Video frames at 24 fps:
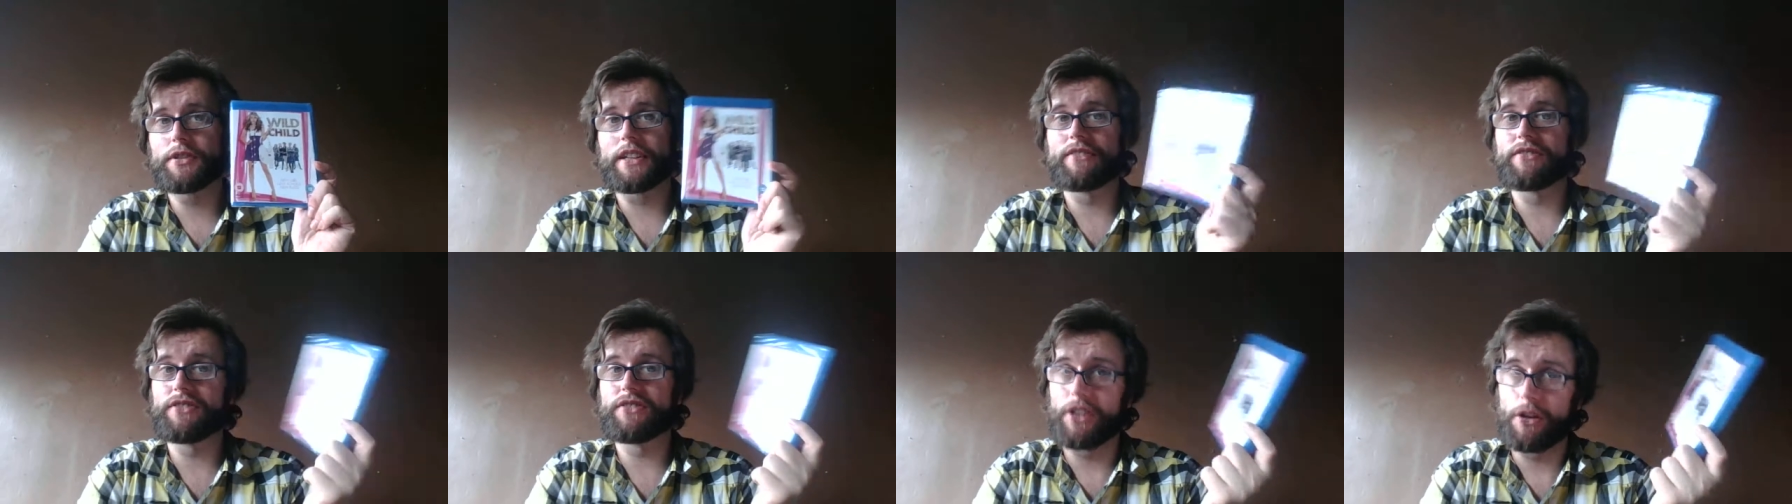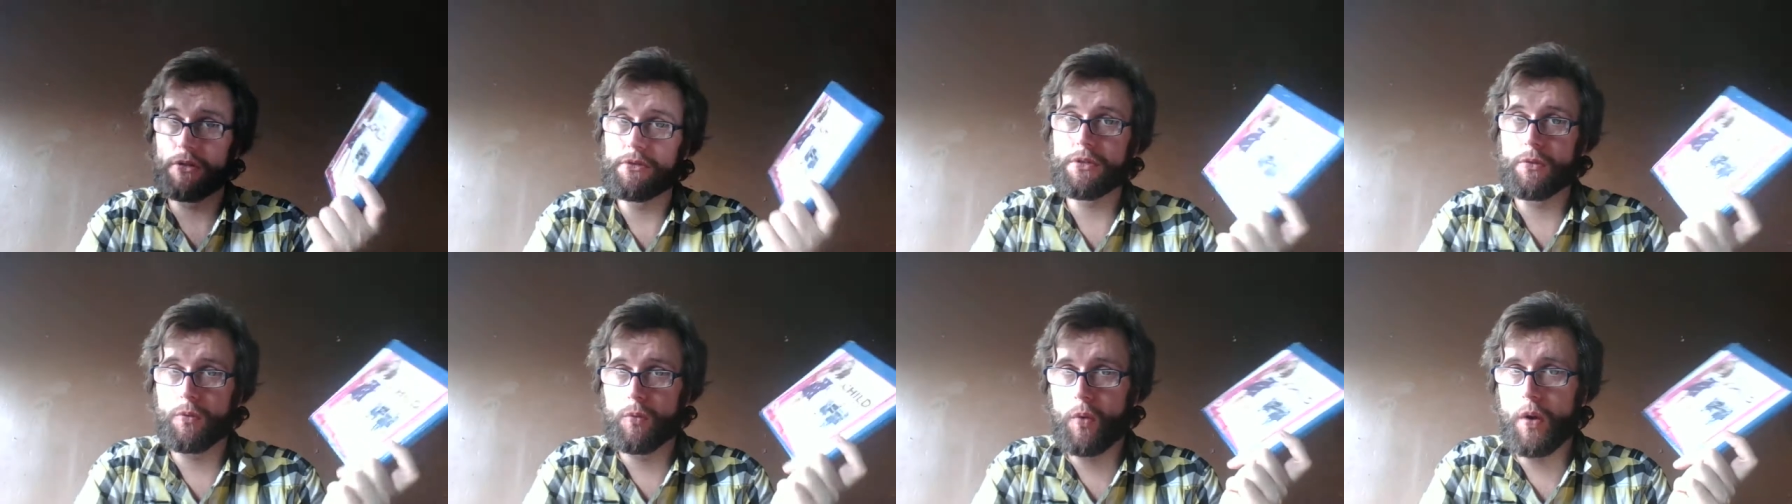even though
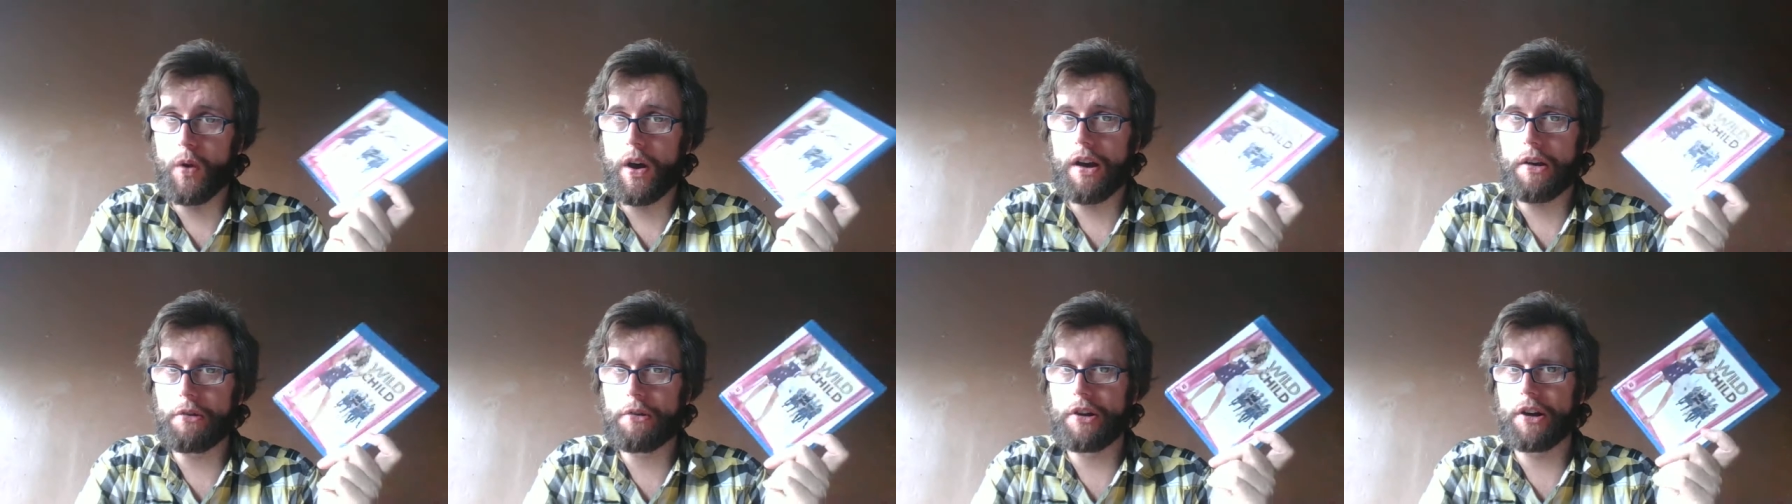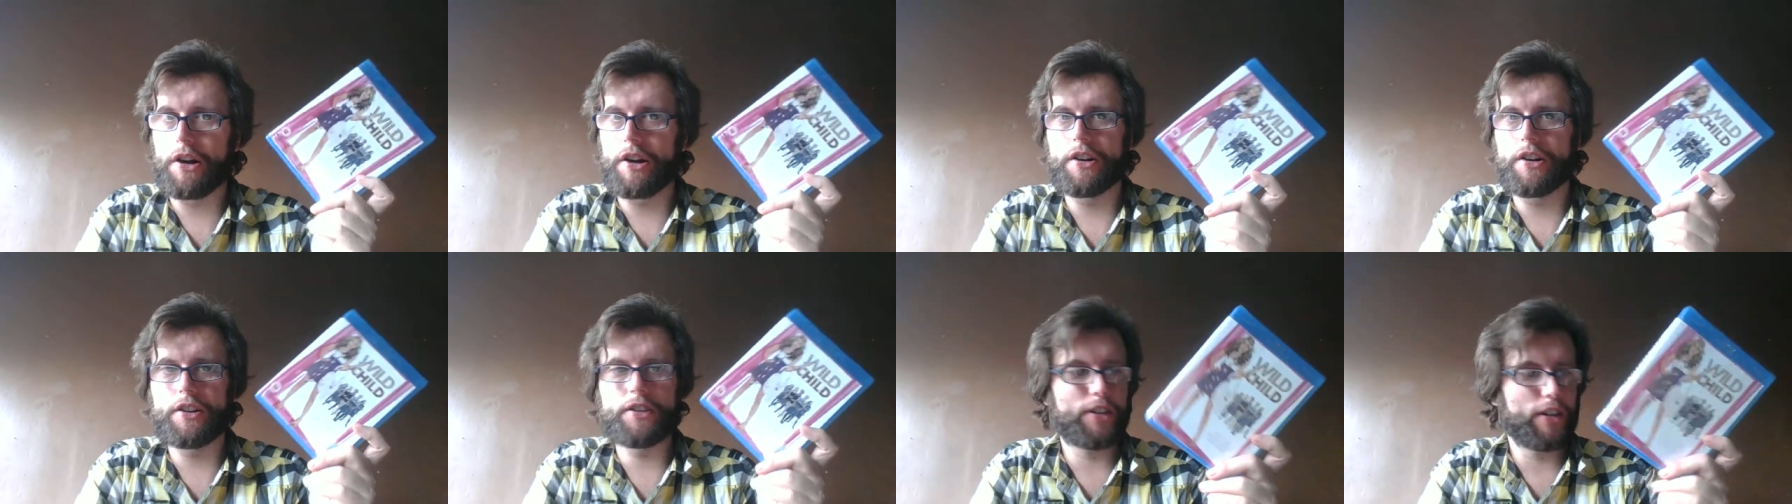it's a wild
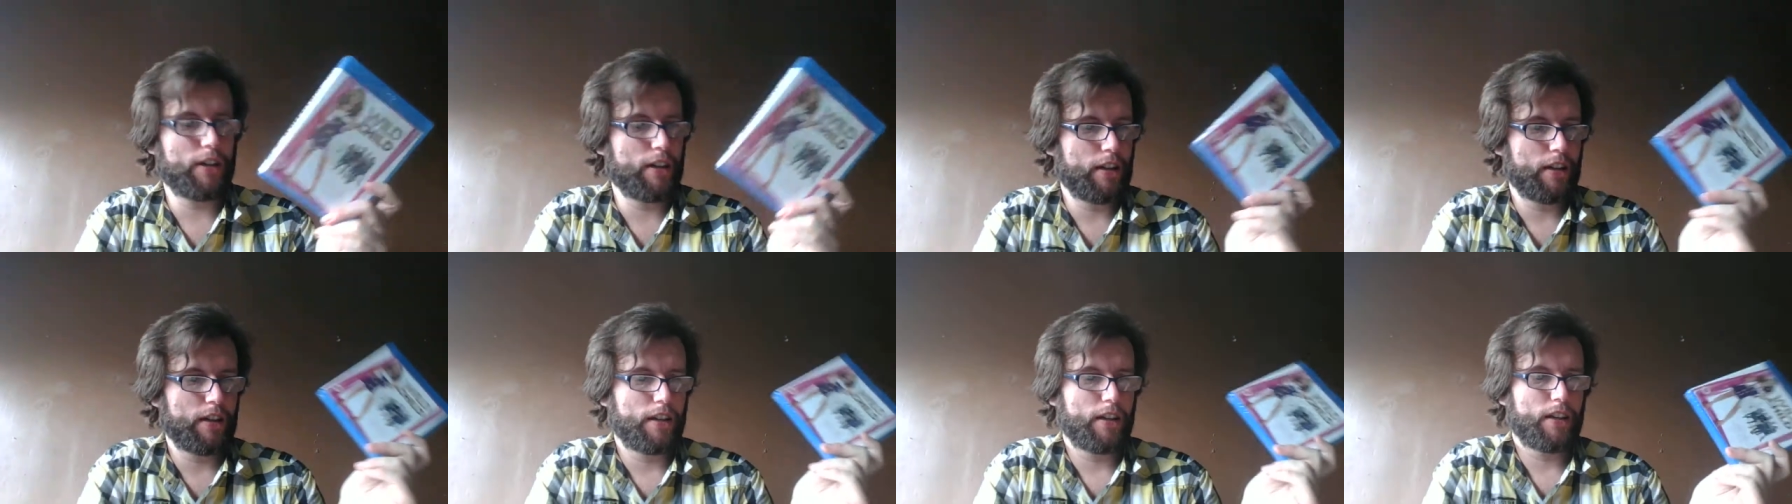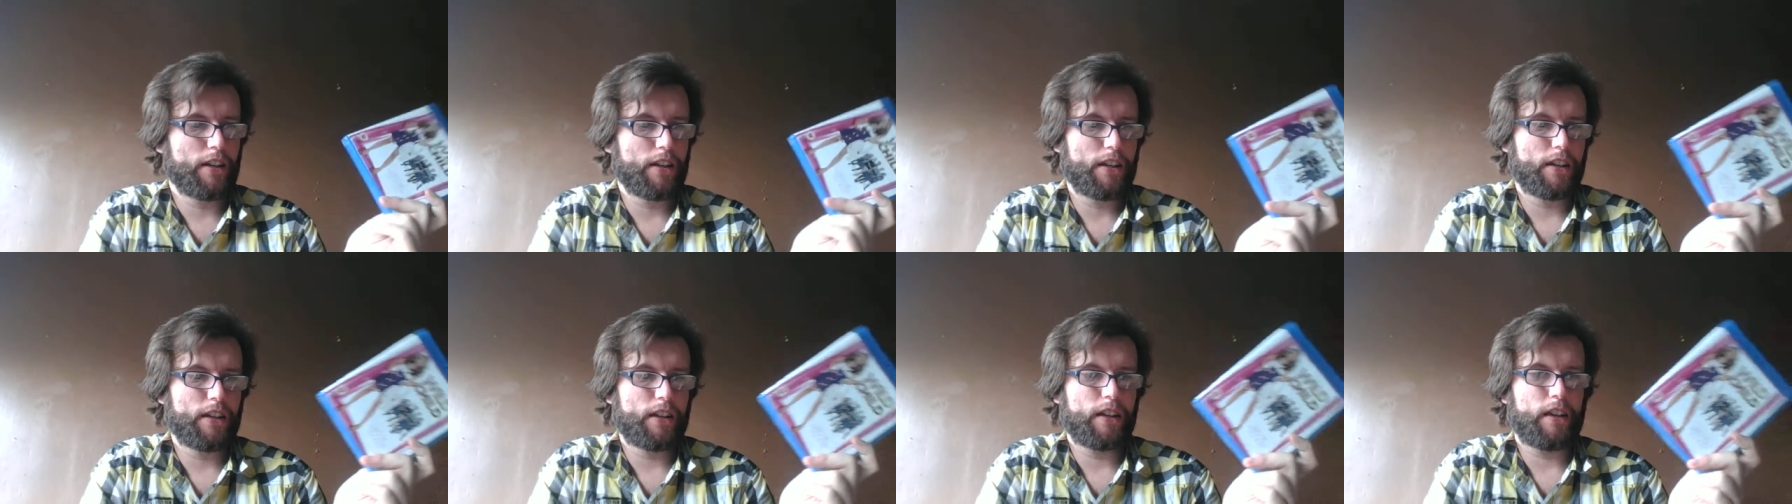card.
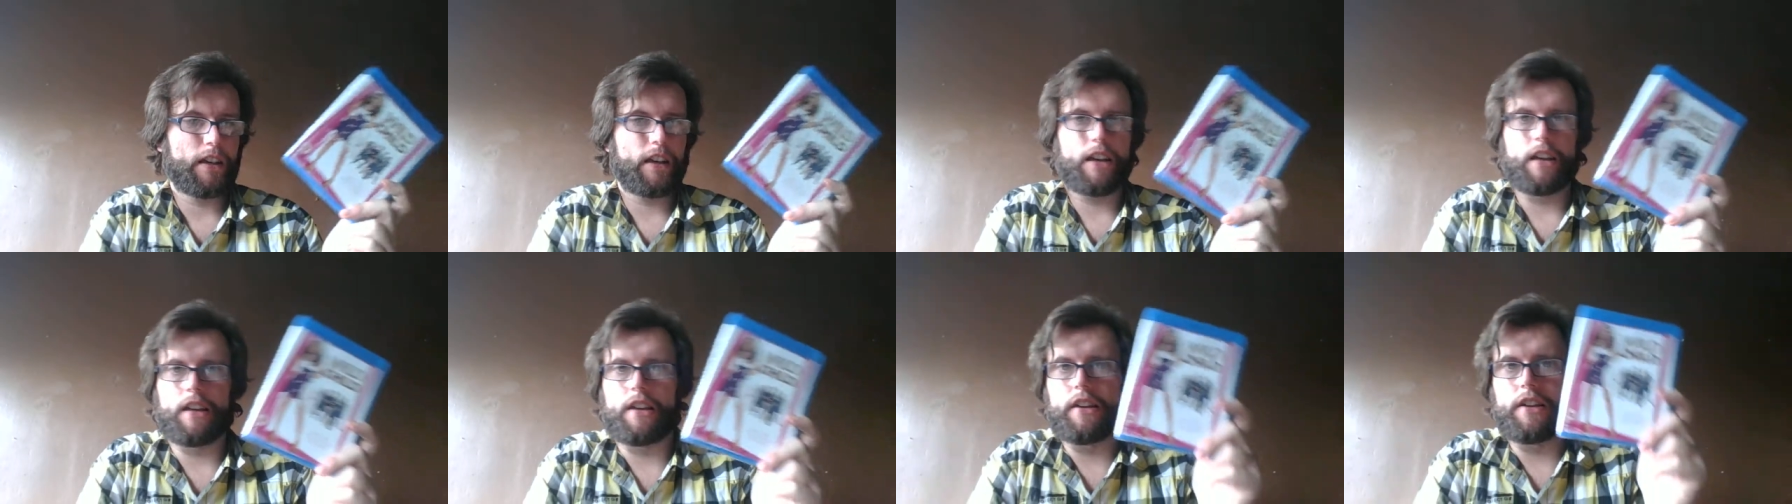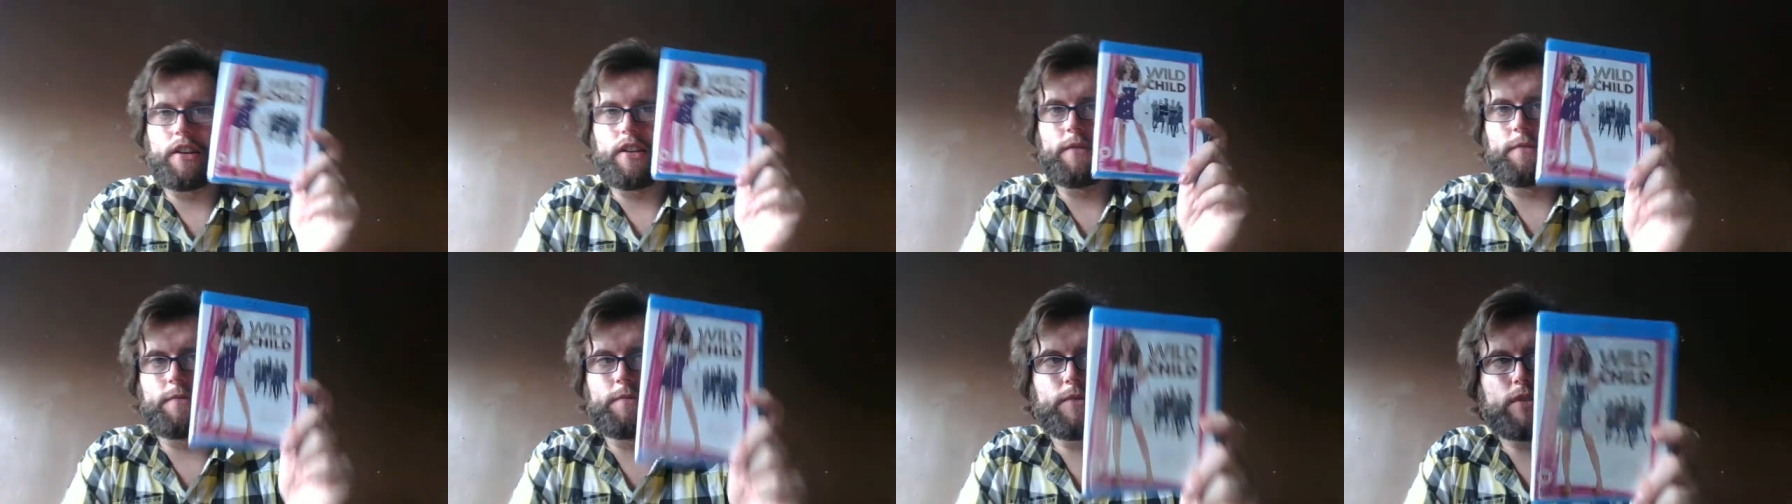
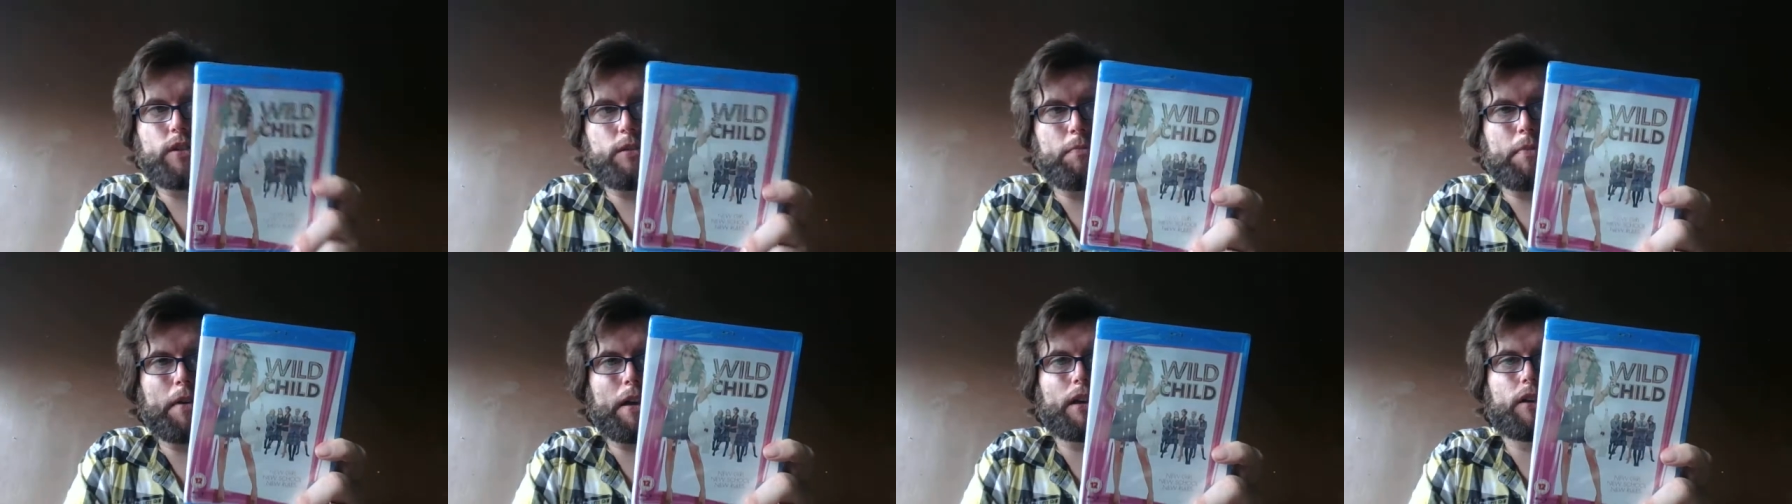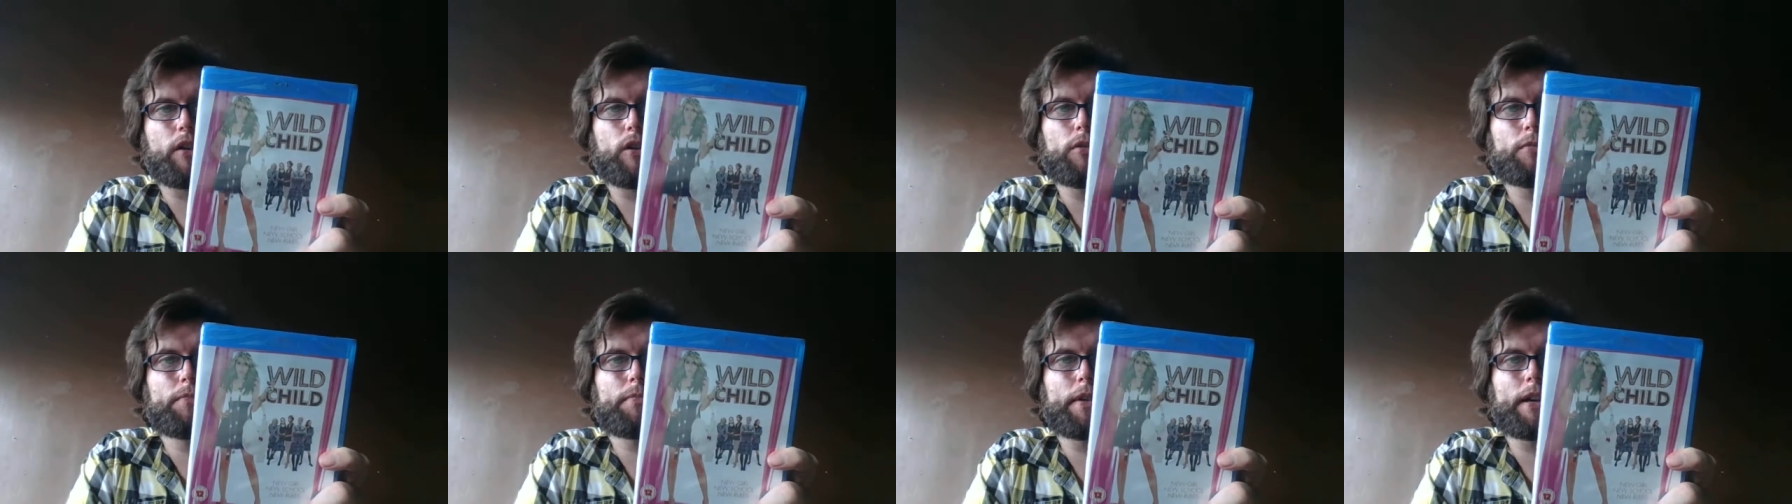To pick
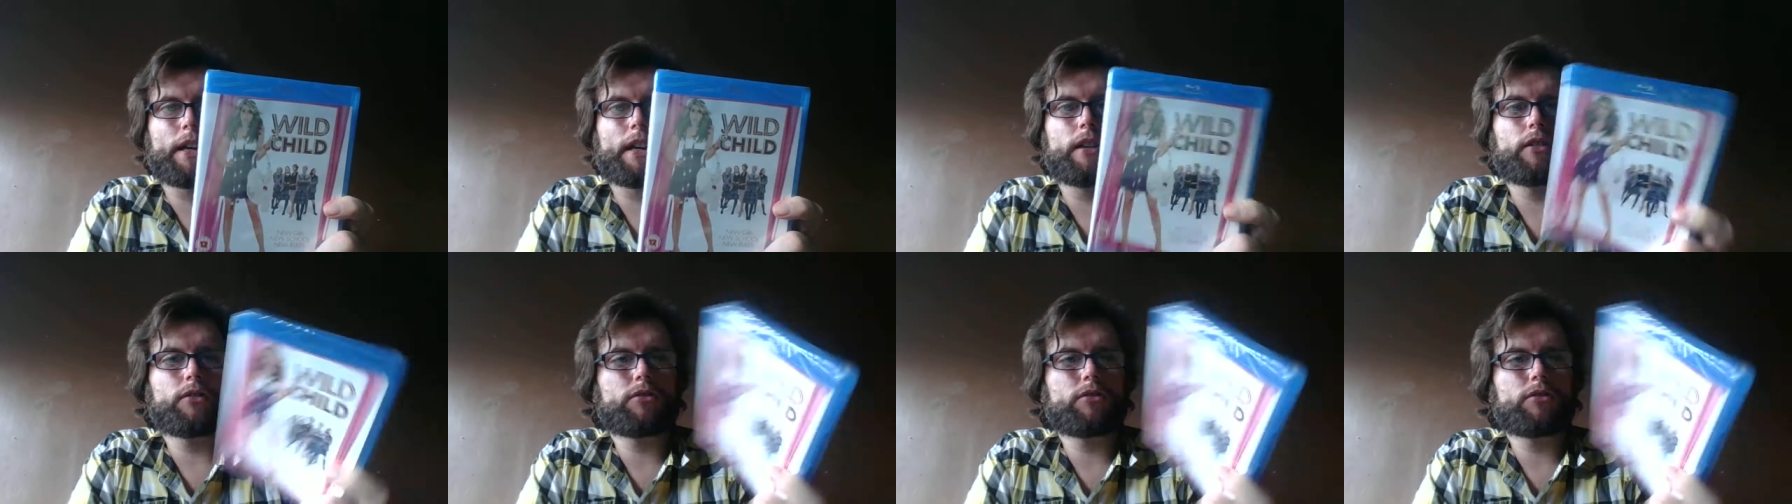up. It